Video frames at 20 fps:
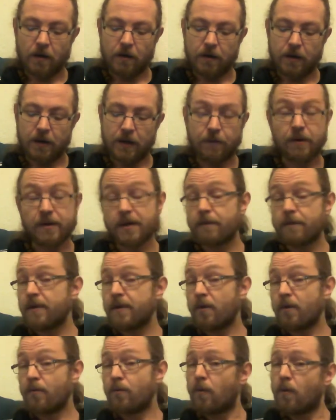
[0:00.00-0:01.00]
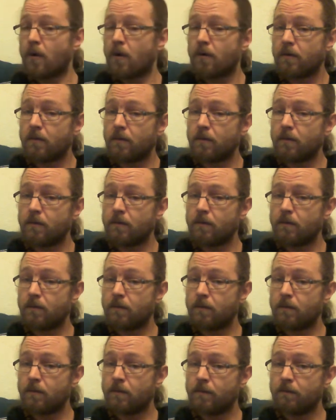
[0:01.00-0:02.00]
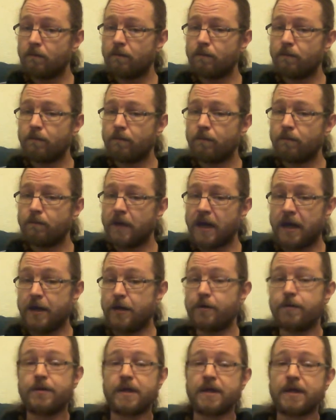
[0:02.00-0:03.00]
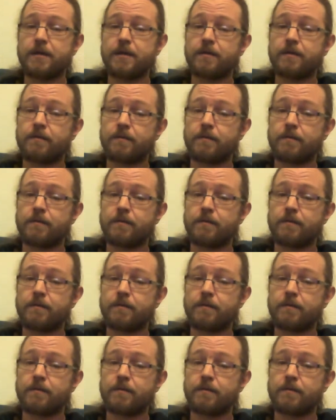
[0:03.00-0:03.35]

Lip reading: Now, I don't know what he uses